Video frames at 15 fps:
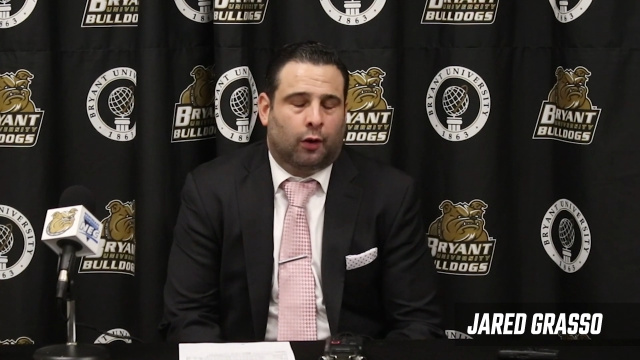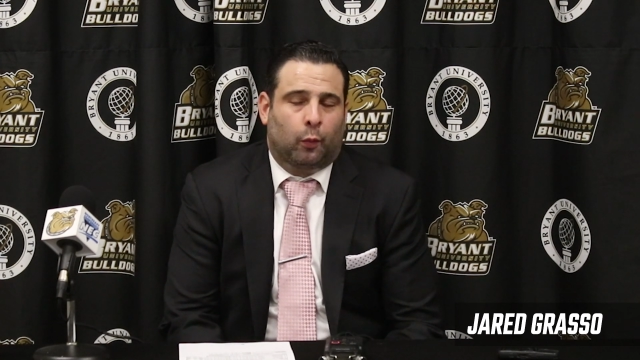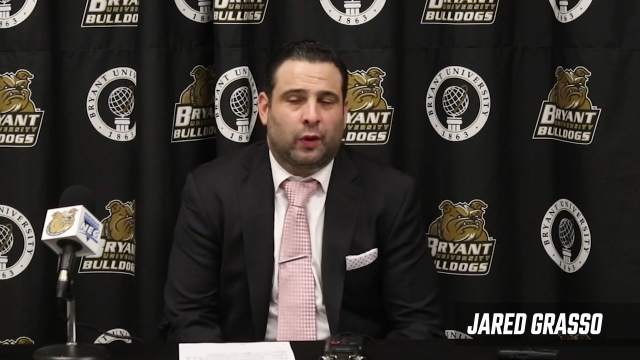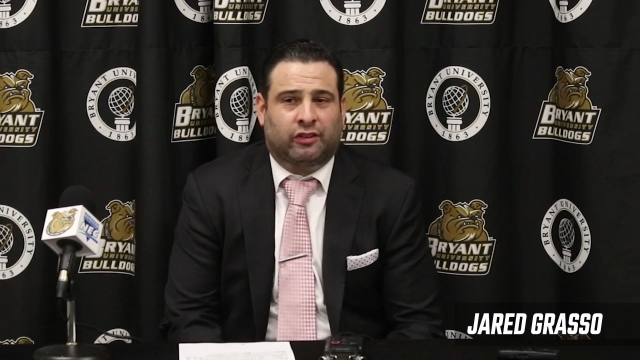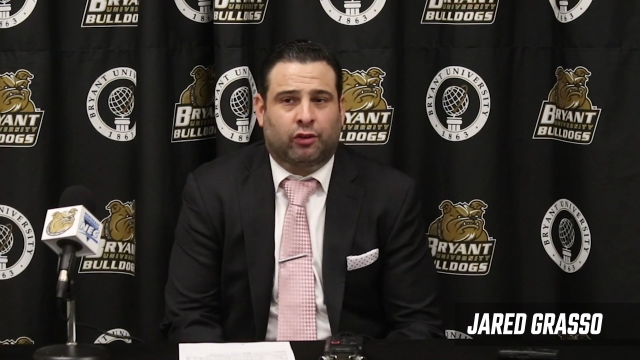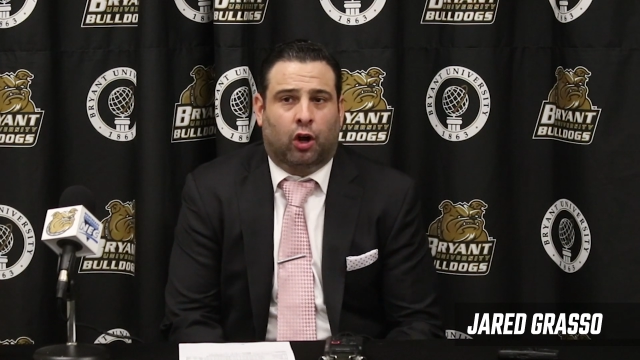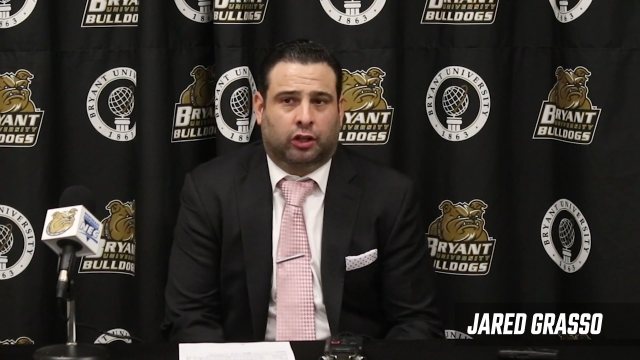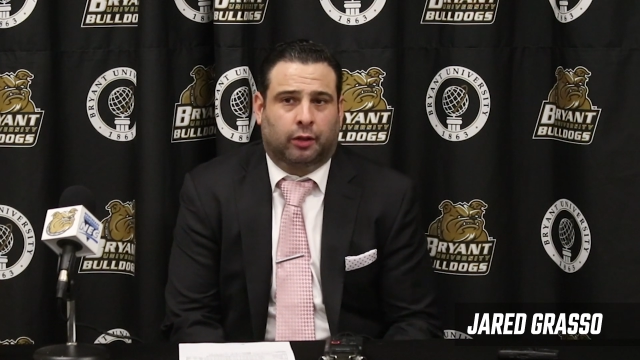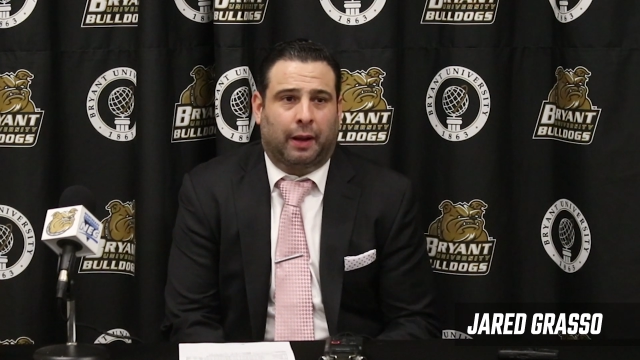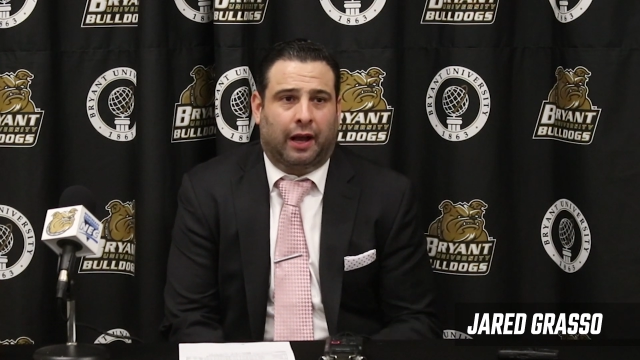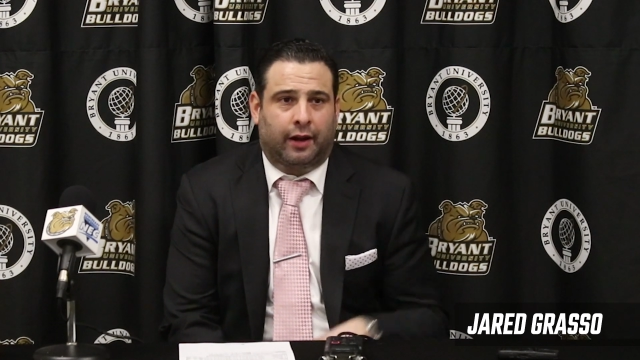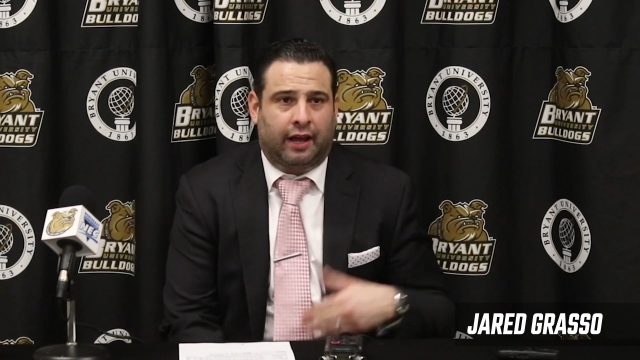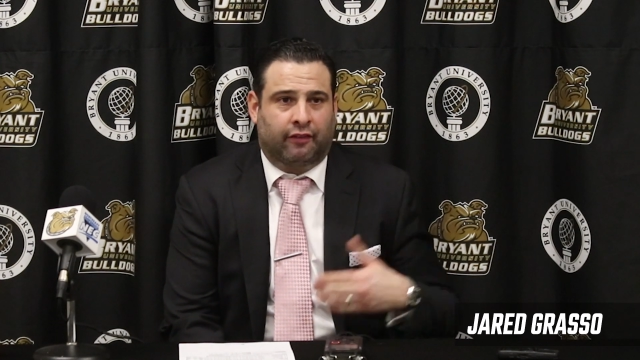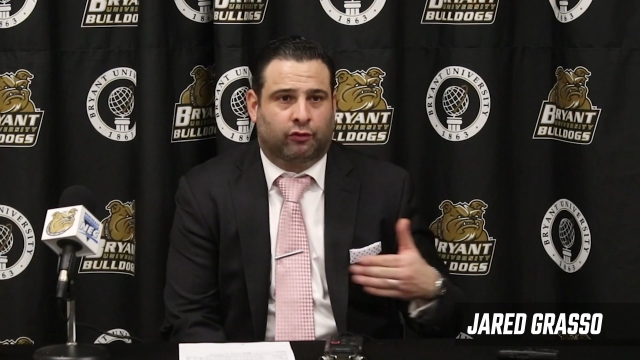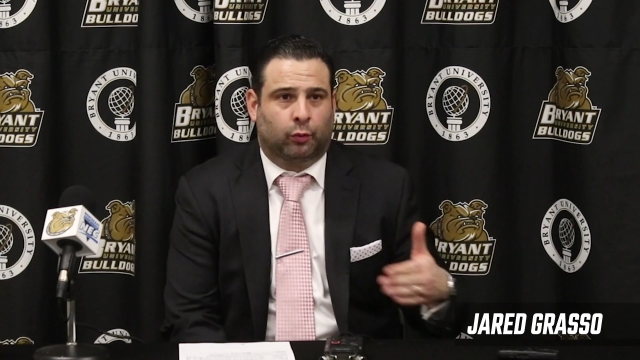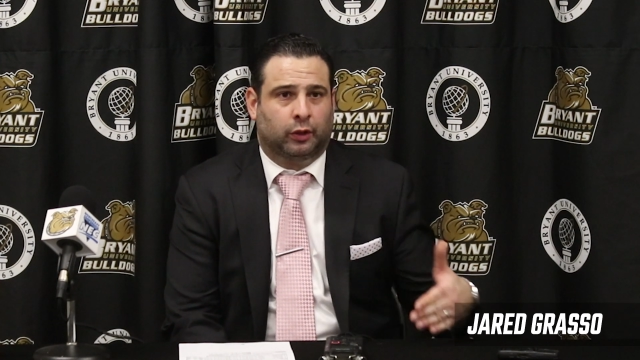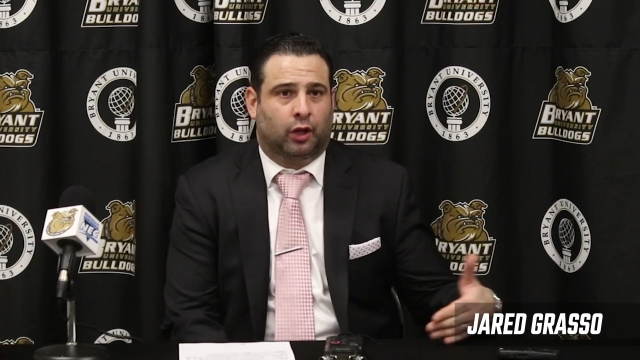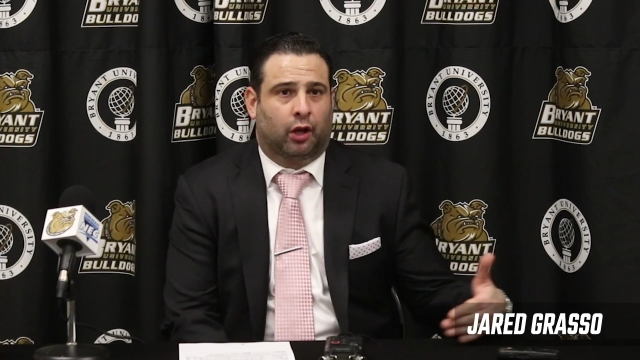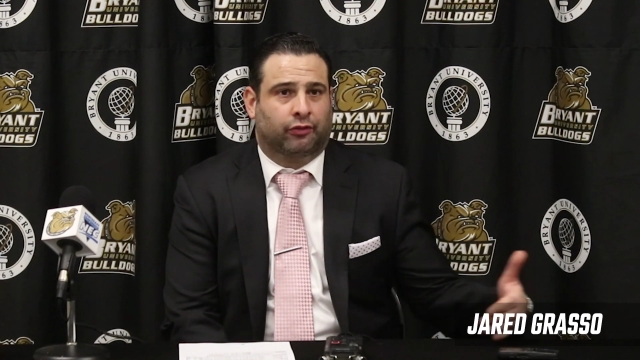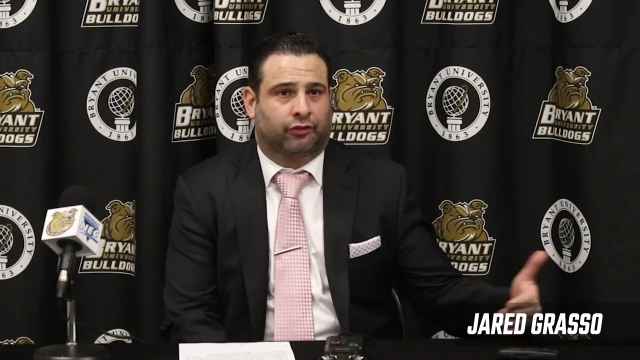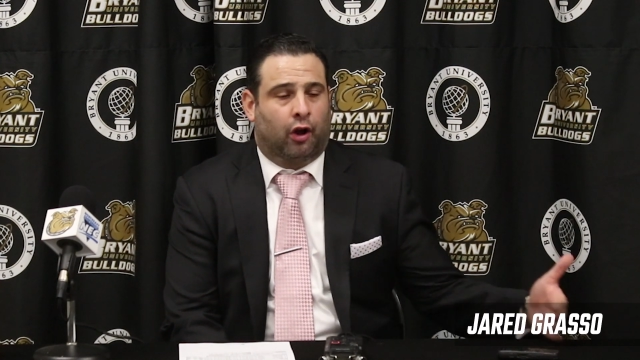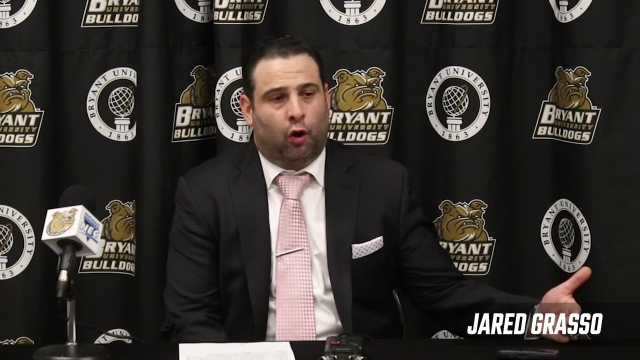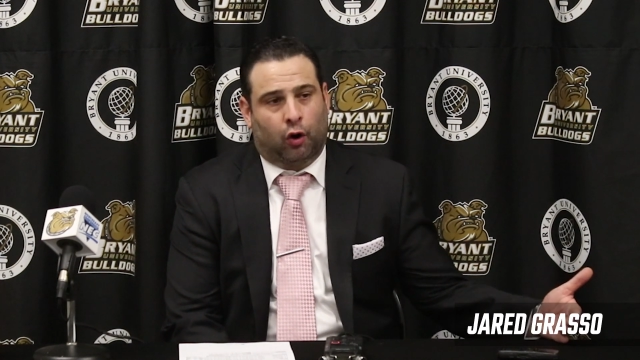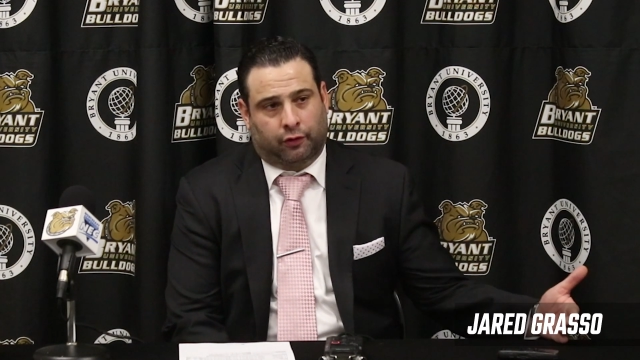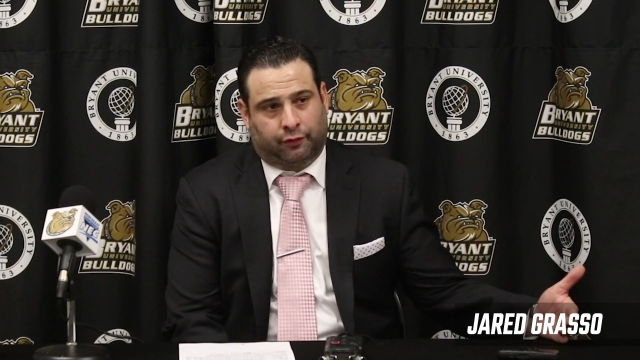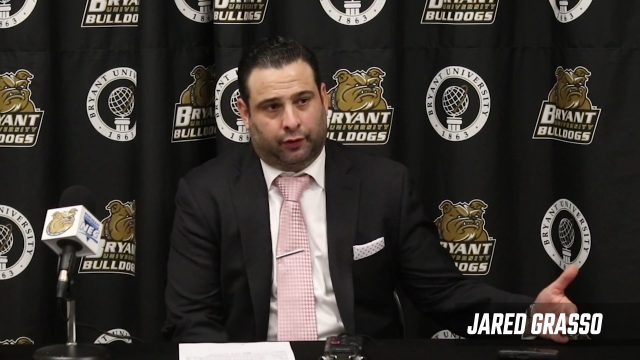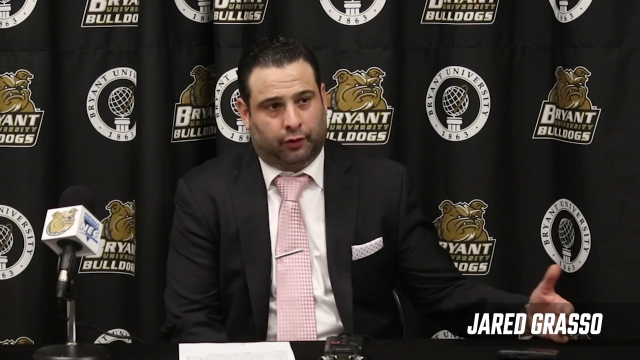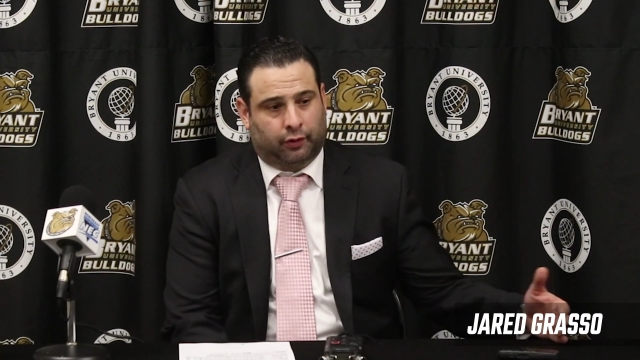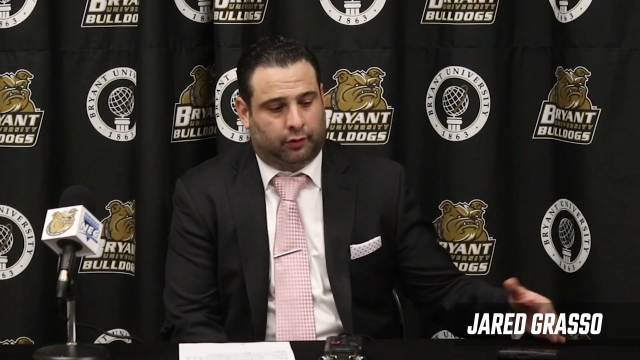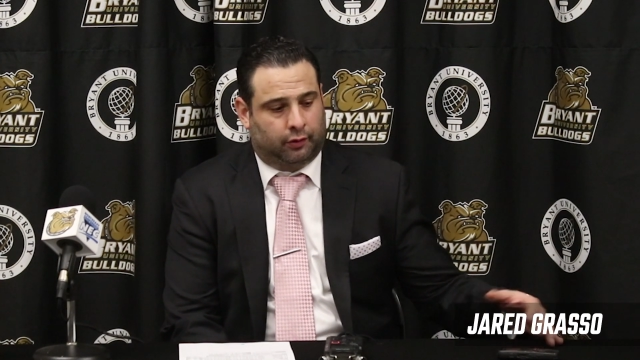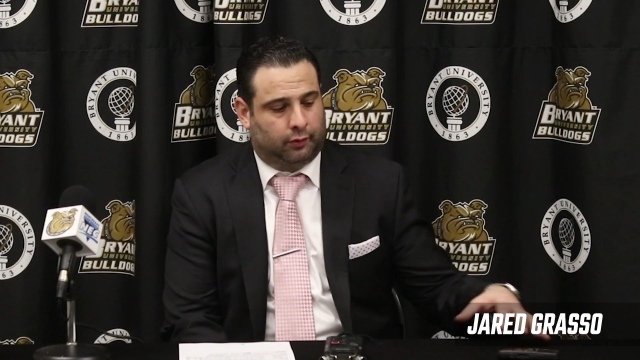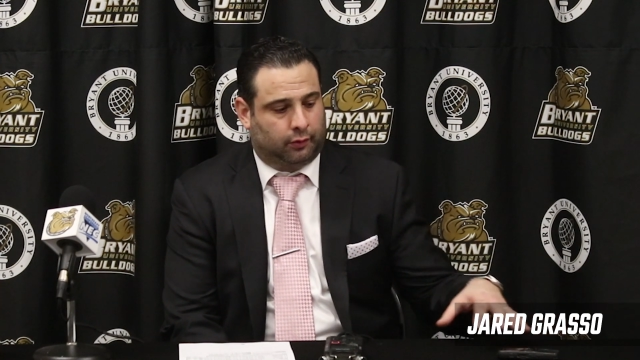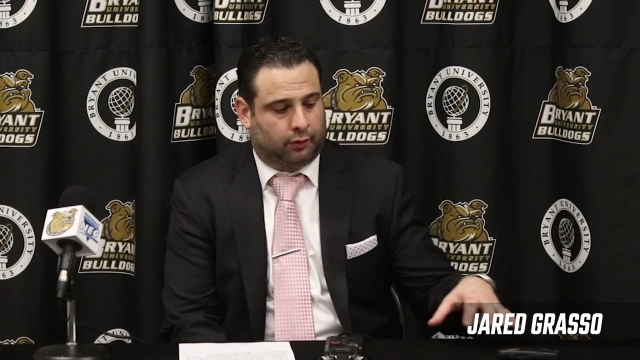we talked about it after we lost to Hartford,